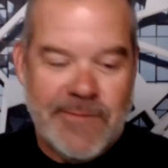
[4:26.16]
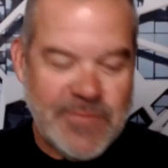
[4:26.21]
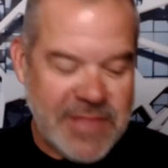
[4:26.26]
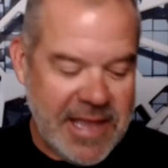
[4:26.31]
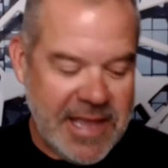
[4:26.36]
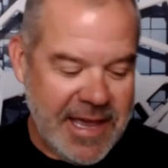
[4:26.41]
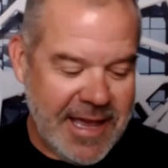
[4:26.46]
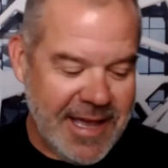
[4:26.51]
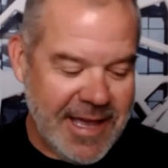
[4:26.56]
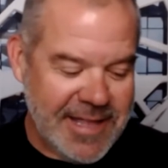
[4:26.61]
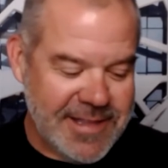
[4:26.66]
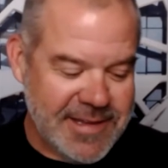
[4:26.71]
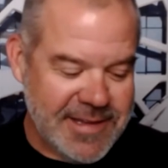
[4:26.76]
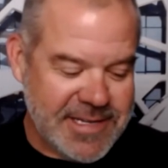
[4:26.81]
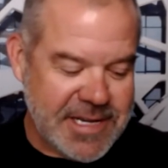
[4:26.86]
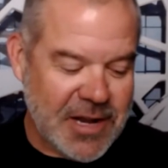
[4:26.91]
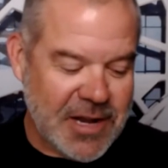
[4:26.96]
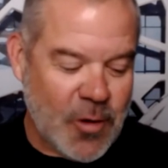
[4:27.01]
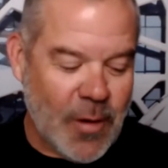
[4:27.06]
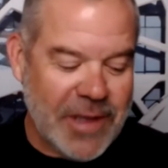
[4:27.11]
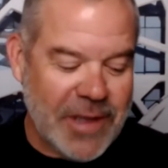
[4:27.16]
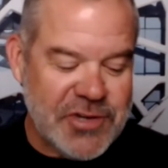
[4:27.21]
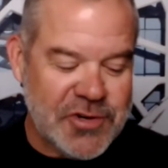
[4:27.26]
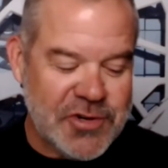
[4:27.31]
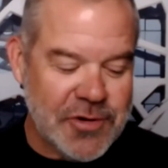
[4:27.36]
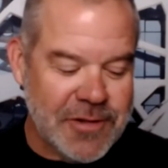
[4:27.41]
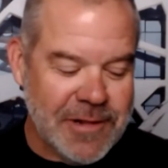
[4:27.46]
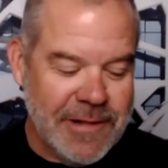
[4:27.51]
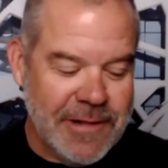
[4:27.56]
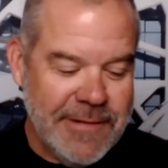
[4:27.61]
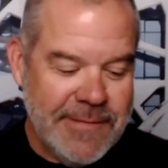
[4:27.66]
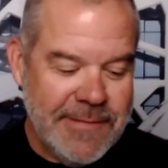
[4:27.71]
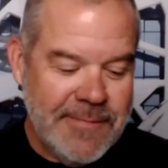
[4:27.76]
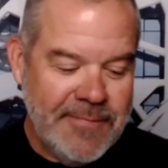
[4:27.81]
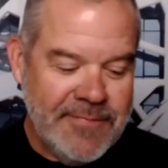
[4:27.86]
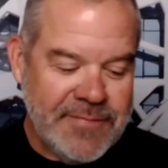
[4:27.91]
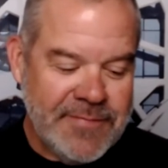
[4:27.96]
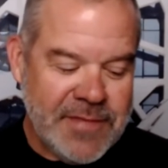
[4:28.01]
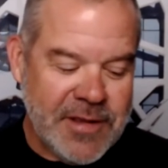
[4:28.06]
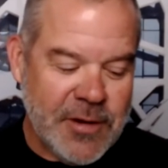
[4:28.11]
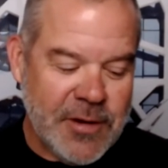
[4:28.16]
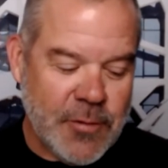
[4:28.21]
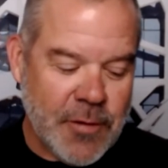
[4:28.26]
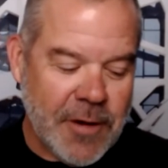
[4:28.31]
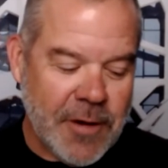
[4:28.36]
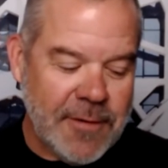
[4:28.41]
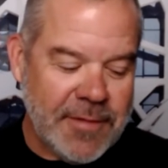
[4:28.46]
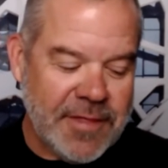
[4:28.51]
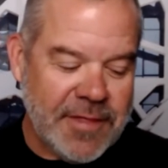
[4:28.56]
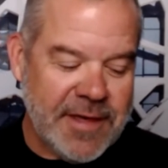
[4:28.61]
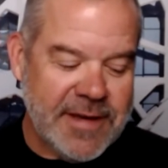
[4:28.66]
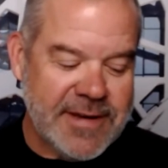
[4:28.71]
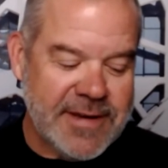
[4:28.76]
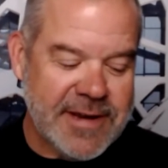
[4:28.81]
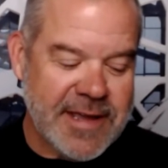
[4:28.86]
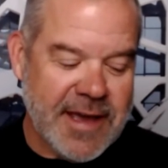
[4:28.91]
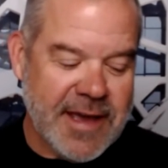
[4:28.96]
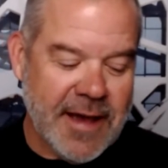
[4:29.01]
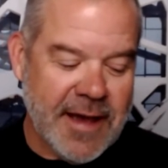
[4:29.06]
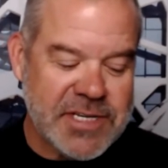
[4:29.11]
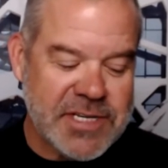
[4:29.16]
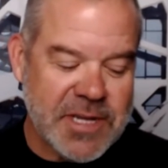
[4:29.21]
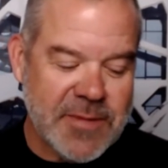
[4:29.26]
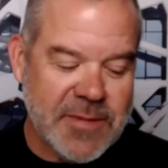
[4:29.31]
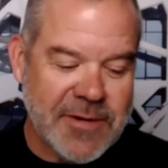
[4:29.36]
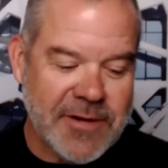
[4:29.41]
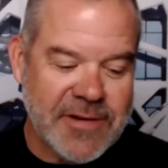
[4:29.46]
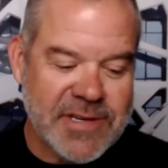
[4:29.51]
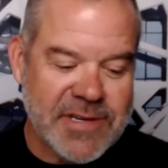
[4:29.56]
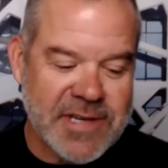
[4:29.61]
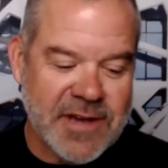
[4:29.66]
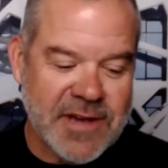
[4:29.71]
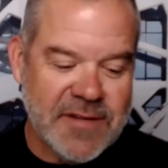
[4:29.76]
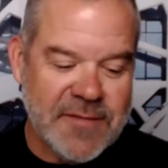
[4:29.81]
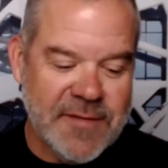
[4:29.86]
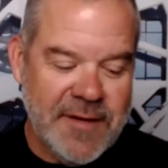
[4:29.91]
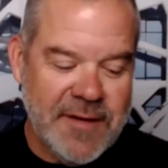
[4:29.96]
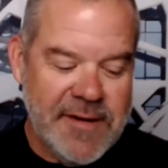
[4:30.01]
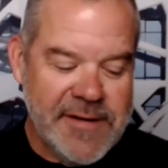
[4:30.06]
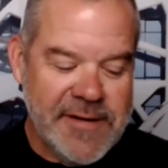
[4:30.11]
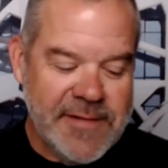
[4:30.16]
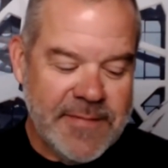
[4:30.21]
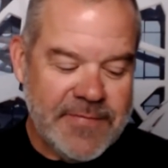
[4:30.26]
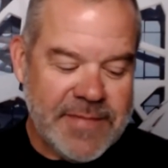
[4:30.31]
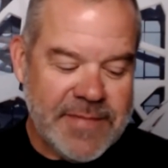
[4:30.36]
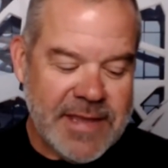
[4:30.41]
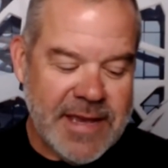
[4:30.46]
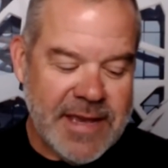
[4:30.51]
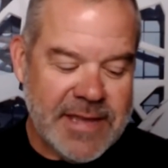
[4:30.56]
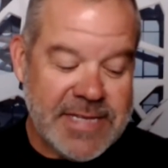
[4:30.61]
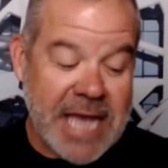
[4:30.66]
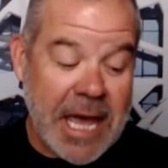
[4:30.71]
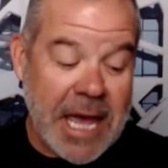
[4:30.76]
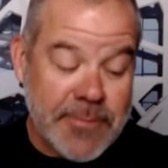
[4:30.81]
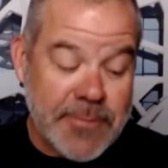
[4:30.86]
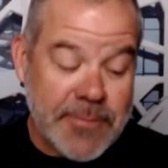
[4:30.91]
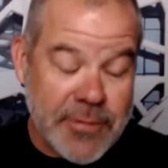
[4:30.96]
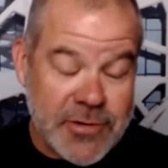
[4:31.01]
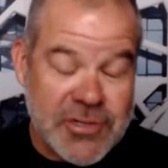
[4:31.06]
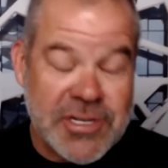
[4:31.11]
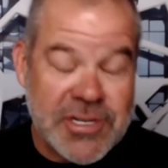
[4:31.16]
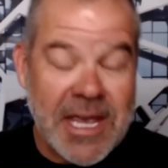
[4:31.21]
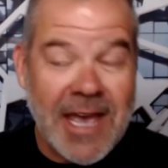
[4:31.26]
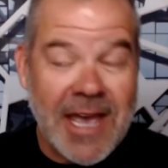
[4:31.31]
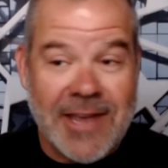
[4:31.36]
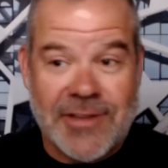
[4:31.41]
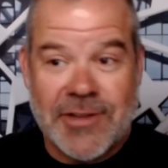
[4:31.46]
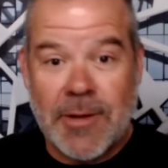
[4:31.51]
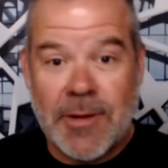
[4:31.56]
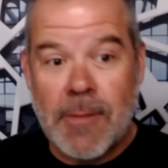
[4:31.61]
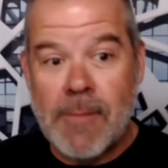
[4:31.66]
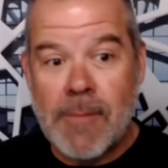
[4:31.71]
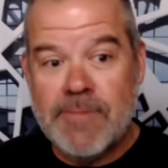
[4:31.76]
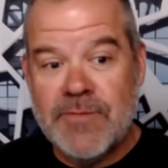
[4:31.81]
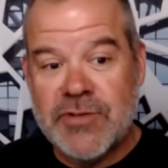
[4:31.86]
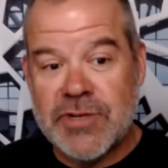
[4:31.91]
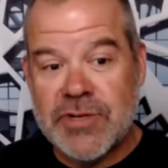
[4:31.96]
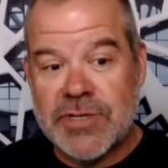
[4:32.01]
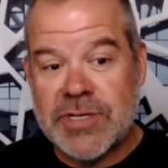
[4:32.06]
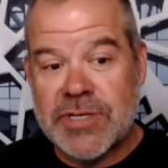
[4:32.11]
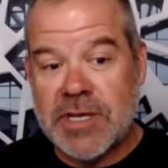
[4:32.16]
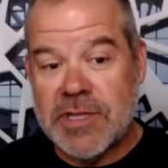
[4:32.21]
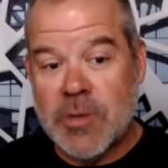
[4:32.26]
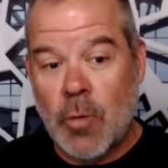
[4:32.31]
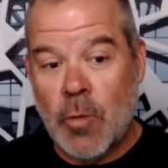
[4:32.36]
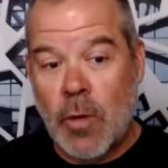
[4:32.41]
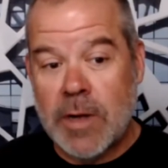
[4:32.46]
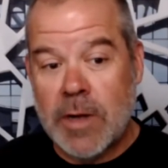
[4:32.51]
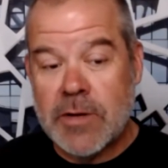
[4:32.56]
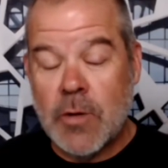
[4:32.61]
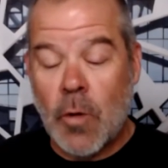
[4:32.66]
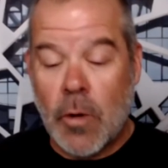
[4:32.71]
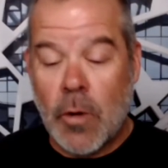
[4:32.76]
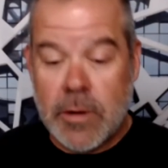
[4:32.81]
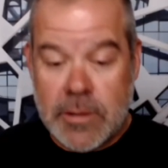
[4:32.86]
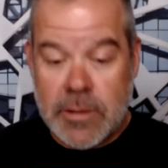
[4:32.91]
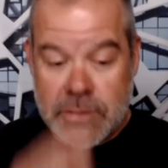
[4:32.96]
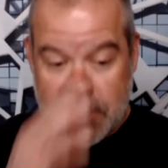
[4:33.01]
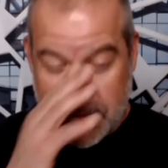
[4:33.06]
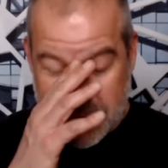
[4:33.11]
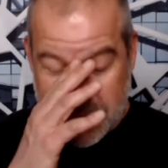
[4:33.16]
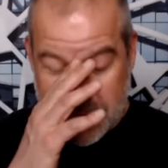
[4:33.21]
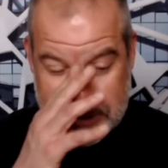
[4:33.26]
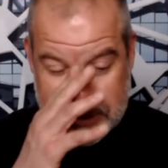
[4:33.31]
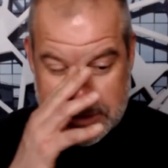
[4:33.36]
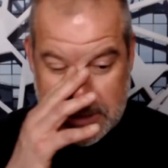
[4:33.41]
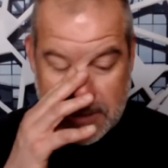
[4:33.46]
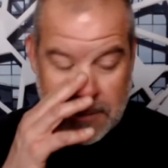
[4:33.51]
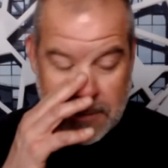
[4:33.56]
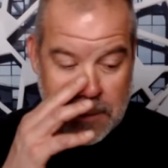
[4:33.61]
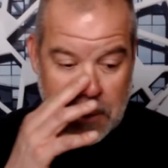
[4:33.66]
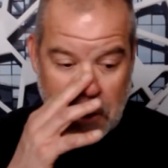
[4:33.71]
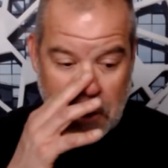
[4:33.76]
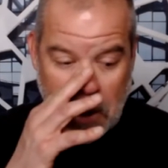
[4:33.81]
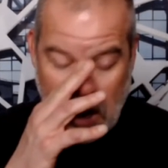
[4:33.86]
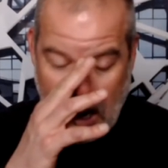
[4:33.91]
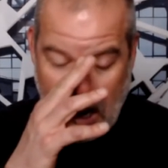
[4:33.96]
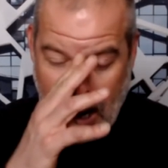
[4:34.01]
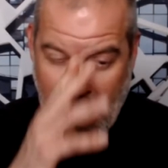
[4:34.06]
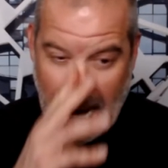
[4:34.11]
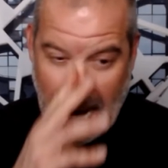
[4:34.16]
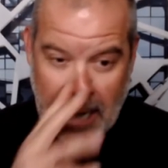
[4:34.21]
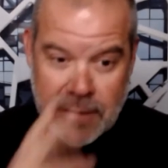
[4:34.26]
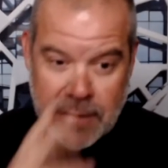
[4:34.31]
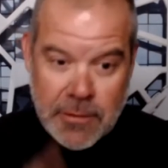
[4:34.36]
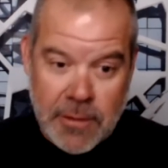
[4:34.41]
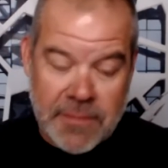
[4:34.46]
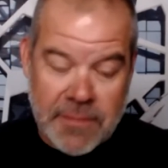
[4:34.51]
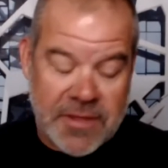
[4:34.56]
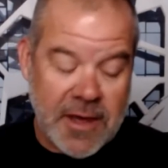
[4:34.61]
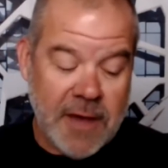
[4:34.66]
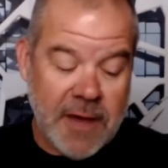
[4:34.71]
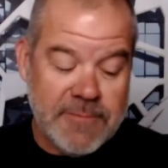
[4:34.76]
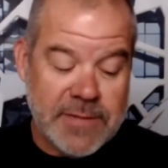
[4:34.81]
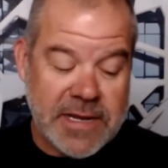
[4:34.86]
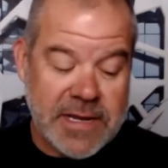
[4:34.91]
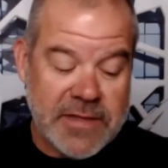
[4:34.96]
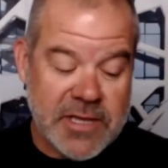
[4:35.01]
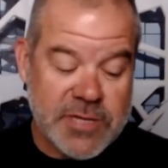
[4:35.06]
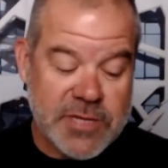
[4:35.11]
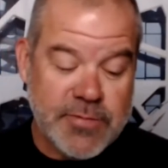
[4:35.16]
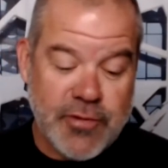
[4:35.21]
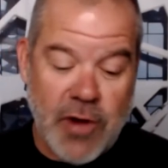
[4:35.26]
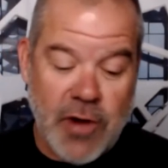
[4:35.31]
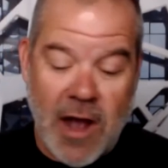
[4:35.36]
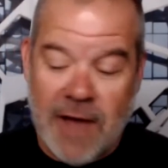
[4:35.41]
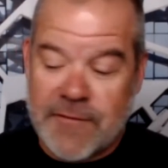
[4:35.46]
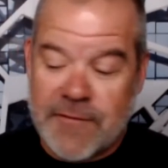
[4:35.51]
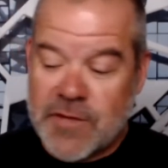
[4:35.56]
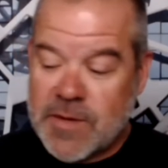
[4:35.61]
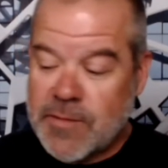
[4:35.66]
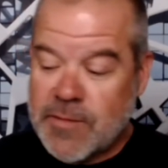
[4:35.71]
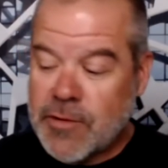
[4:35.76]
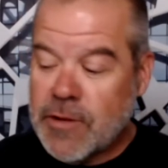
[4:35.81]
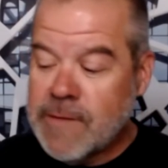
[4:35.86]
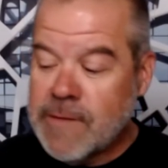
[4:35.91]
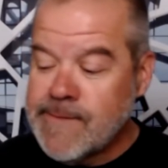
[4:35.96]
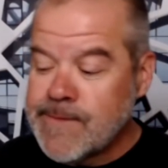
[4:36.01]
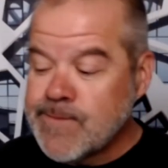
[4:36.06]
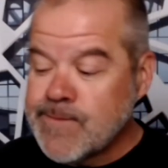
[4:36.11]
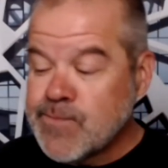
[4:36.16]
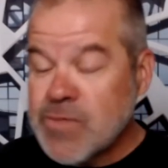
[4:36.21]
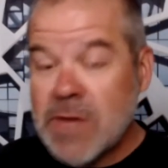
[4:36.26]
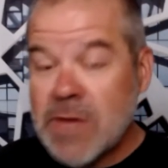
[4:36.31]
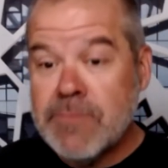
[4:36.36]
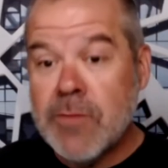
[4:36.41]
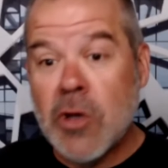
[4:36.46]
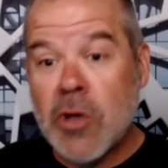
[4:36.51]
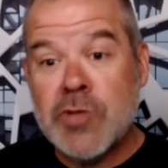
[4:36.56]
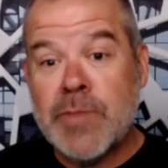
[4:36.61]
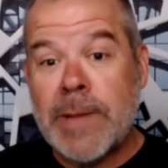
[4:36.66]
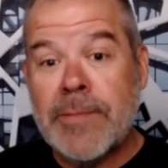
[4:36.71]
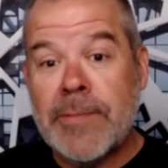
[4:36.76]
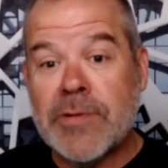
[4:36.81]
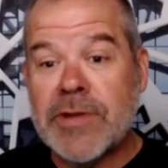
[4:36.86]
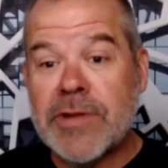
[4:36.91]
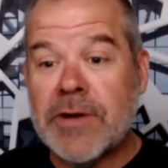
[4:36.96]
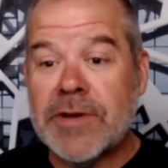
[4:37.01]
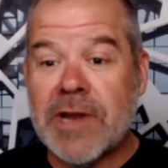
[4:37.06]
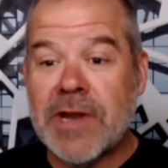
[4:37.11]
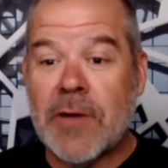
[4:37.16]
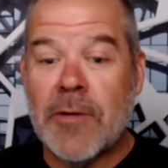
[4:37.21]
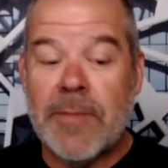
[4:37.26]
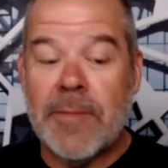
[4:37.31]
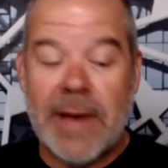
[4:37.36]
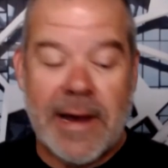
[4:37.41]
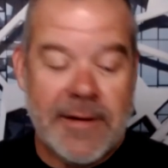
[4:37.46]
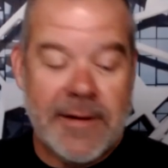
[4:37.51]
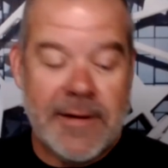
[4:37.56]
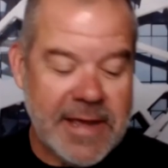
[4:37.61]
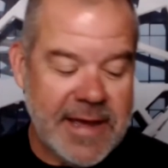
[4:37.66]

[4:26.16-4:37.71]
and sequential growth in customers of uh, 10% just in the one quarter. So this is a, a high growth company that's profitable that most people don't know about.